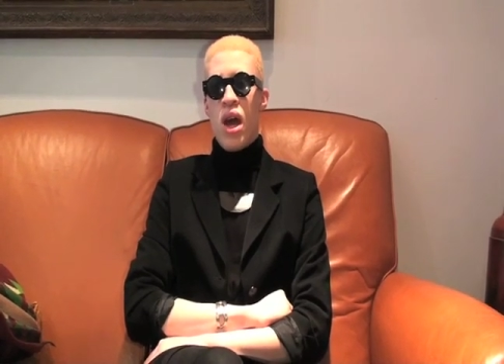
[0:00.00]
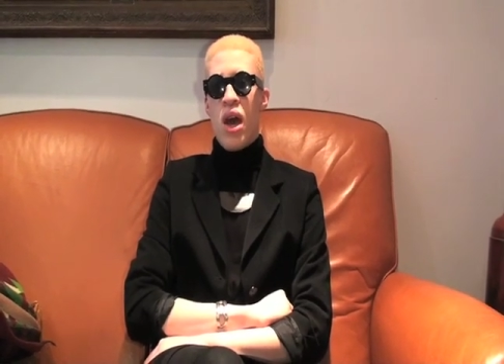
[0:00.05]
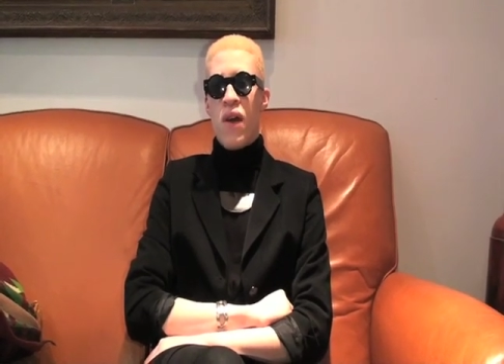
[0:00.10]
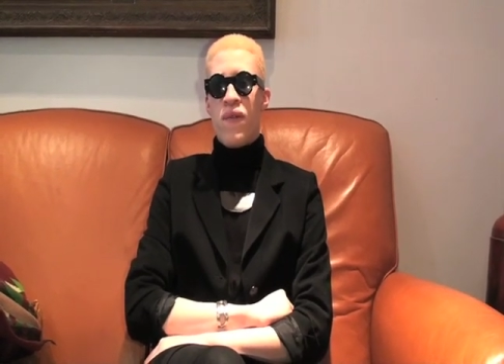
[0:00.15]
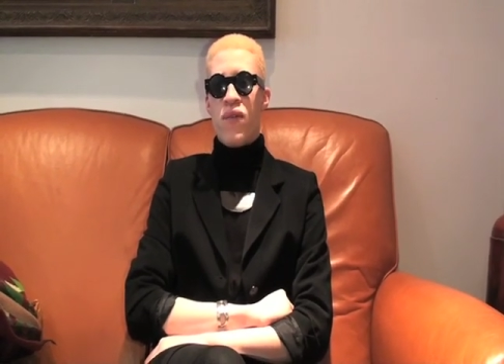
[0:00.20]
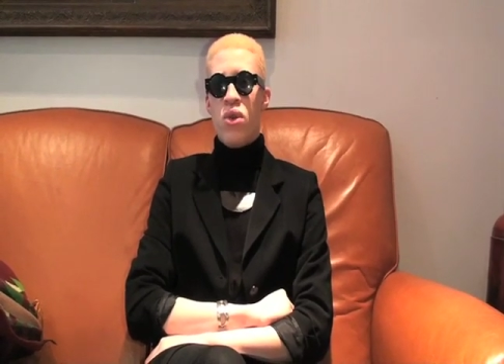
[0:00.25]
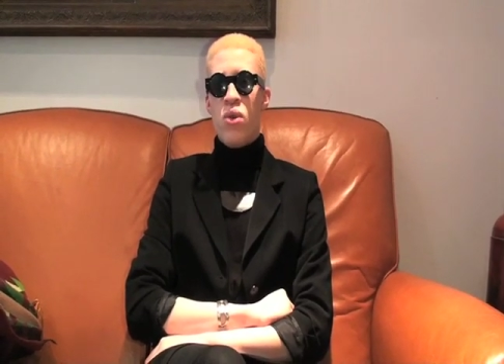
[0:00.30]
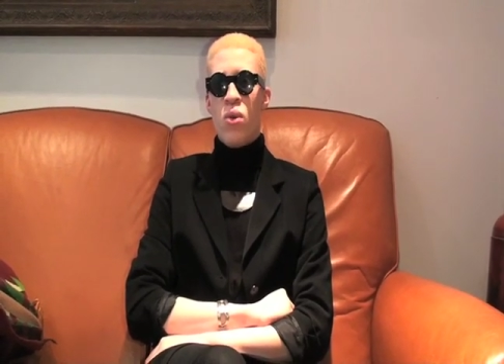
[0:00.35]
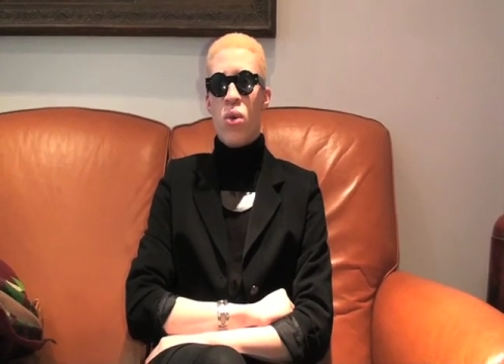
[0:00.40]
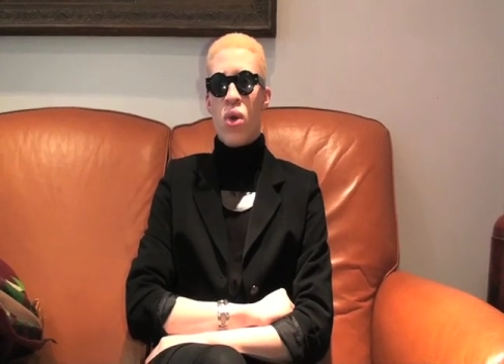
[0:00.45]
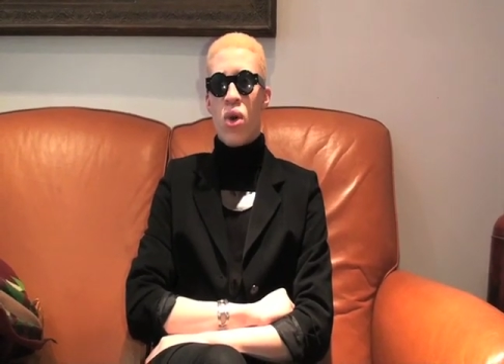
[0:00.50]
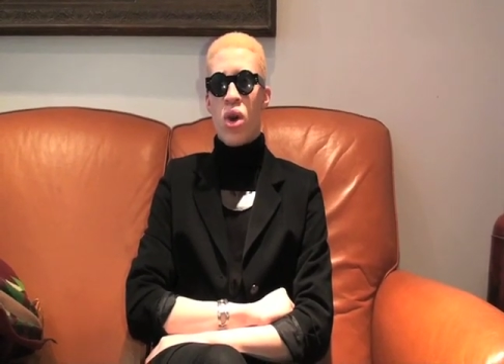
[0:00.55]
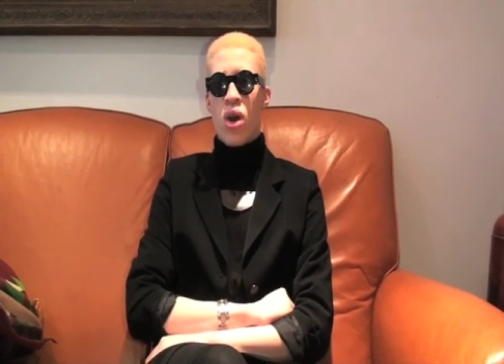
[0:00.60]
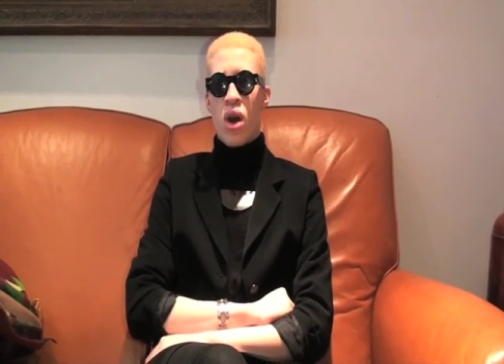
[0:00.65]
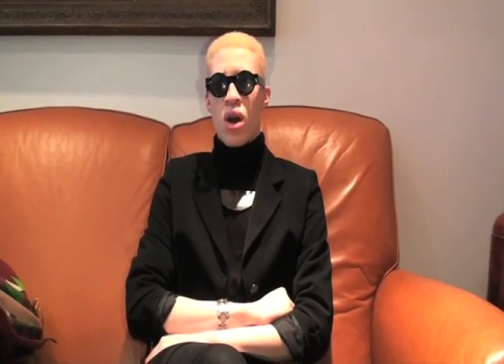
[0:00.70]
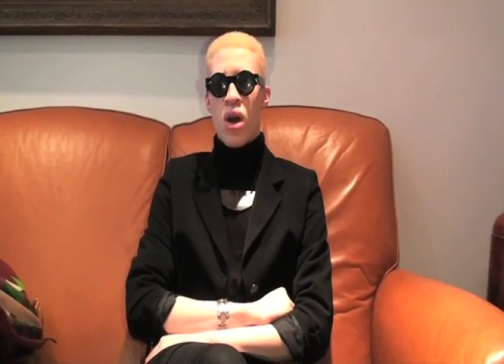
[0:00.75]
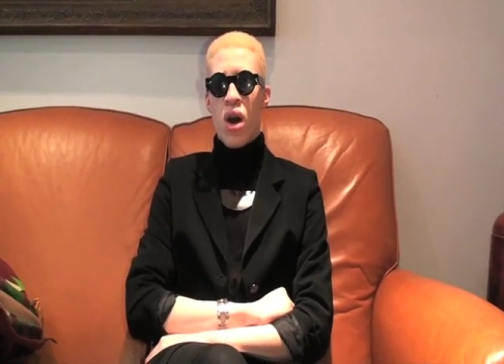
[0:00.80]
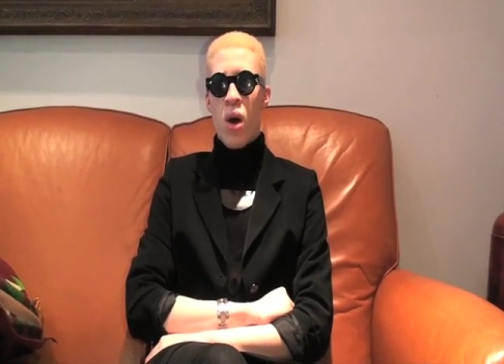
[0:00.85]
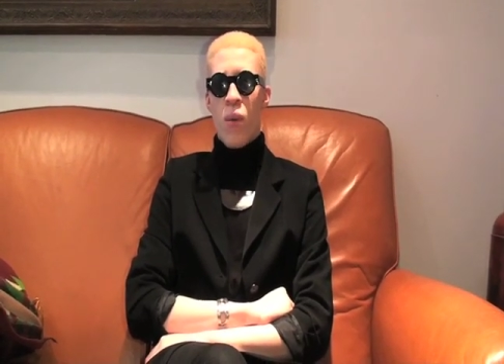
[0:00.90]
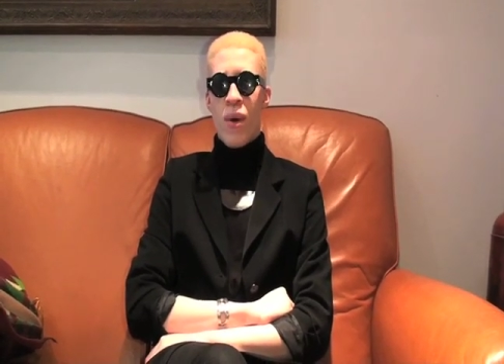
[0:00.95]
if you
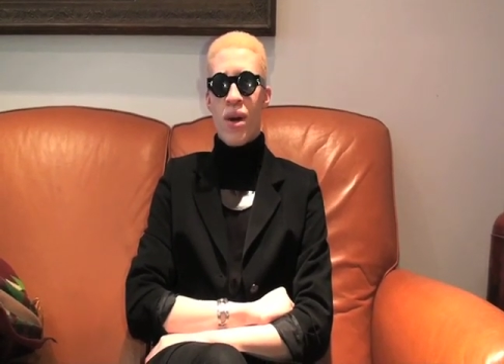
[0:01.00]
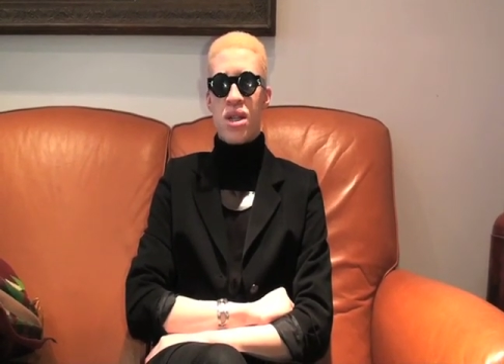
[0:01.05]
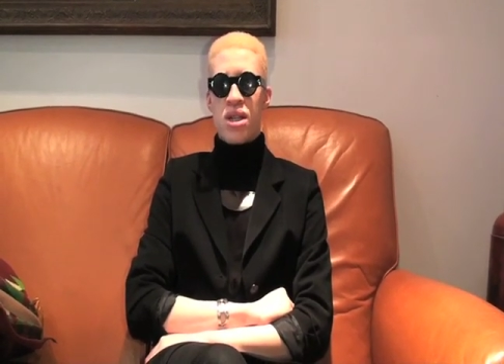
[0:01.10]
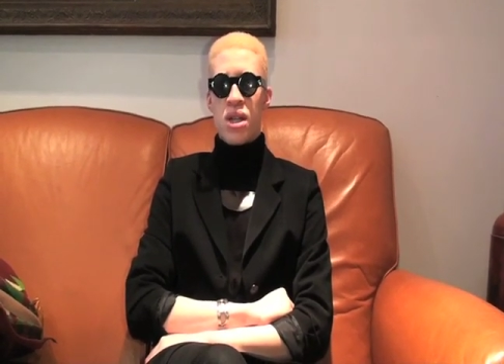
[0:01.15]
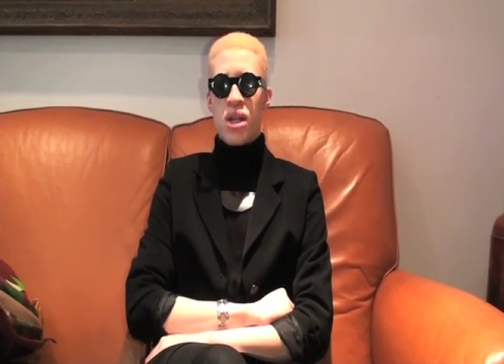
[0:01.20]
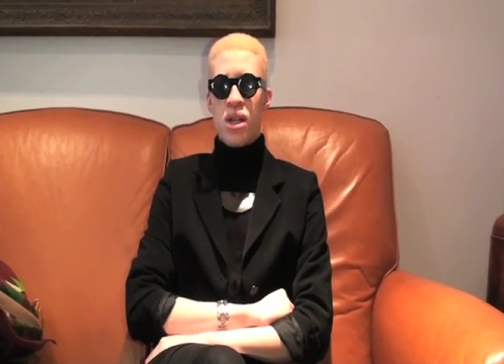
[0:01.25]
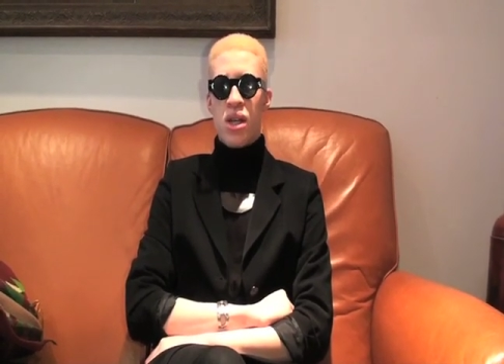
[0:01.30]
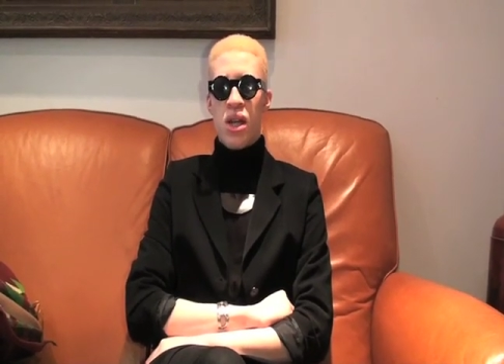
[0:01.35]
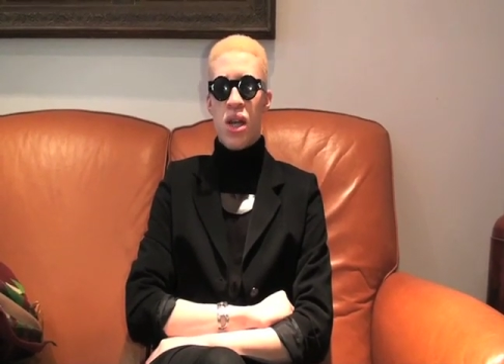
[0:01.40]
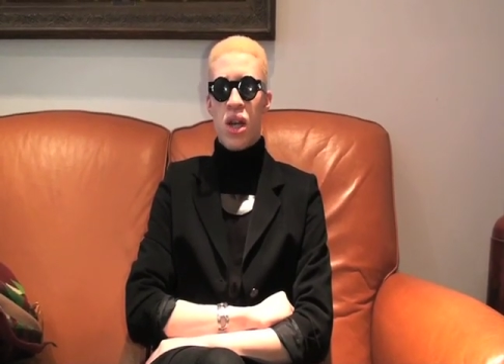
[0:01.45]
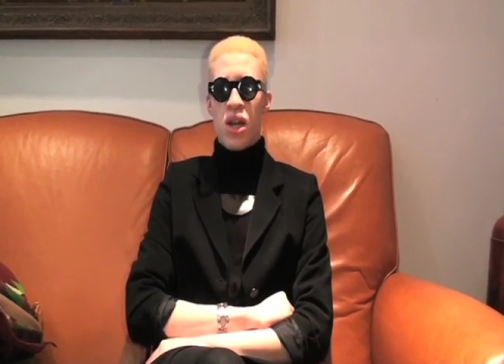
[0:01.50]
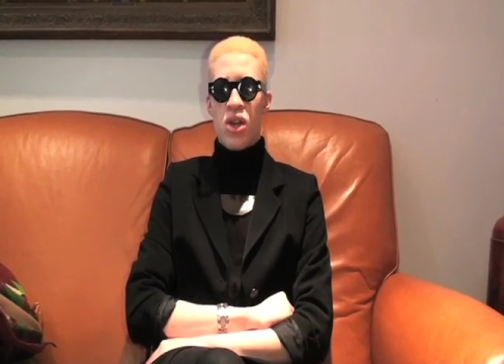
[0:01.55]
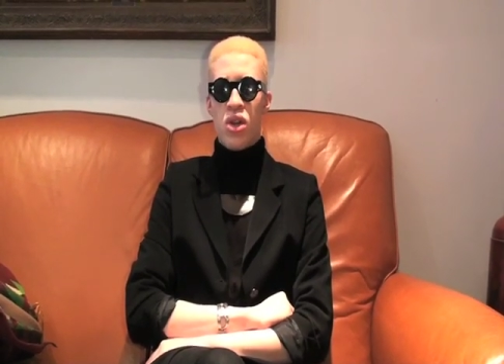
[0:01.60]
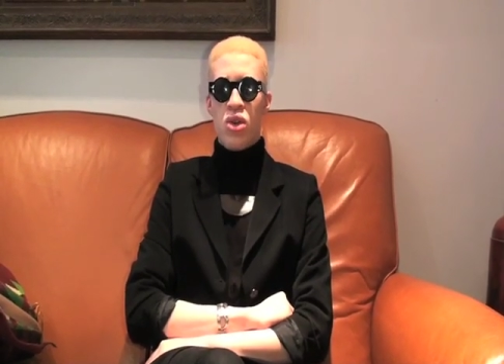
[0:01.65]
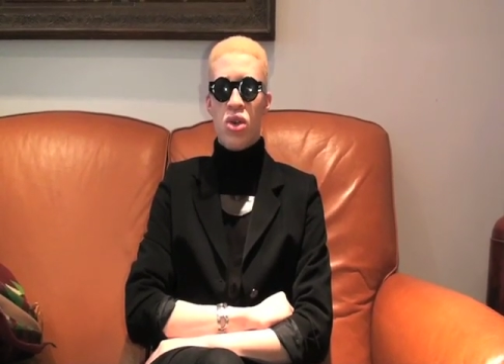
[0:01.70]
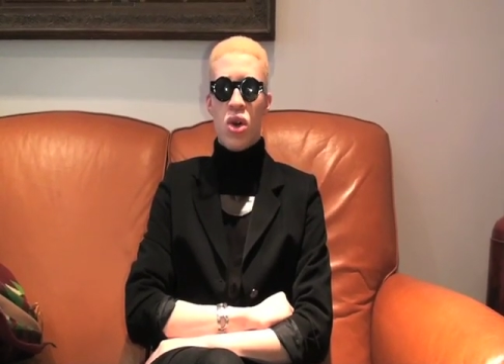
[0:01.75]
were a West Indian,